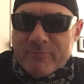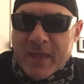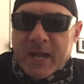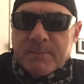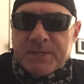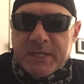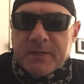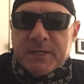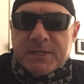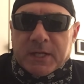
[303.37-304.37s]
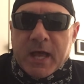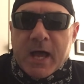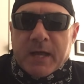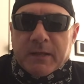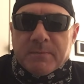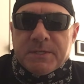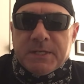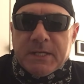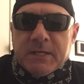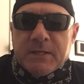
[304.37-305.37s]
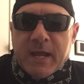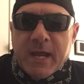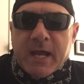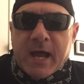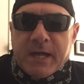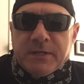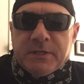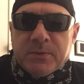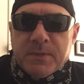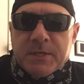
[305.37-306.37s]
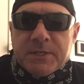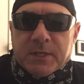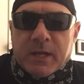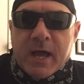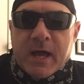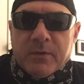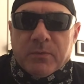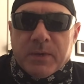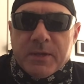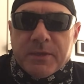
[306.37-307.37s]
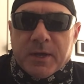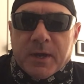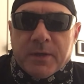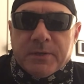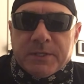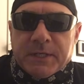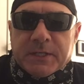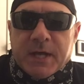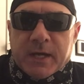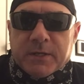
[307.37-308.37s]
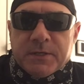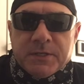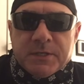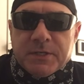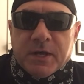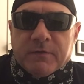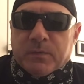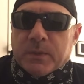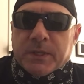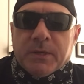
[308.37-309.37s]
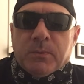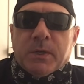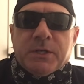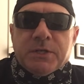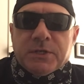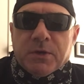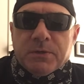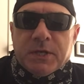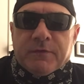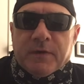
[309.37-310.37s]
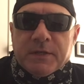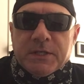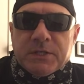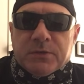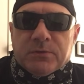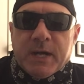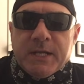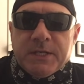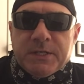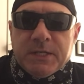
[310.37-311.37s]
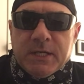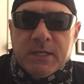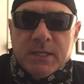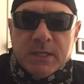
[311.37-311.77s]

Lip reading: And I'm seeing this a lot. I'm seeing AI do this a lot with other TikTokers and stuff, where it just goes off on these crazy